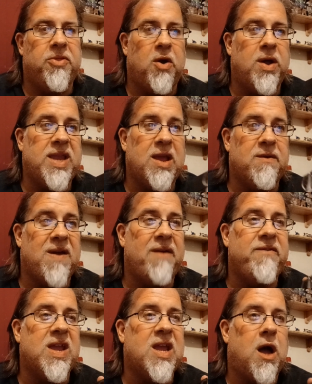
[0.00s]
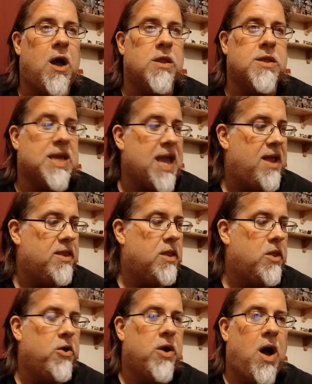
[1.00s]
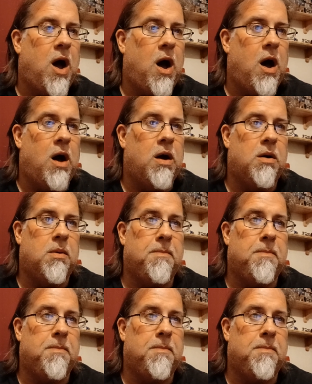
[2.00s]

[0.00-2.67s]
the idea of having cards again that are